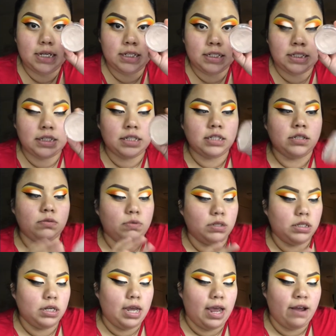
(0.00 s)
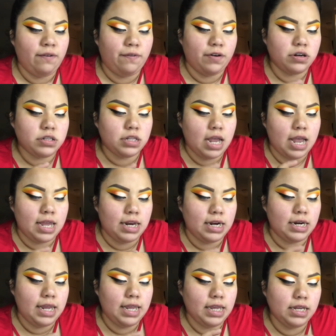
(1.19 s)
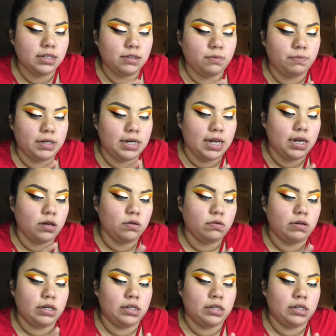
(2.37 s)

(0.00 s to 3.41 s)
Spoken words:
It's this one. At first I didn't like it, but now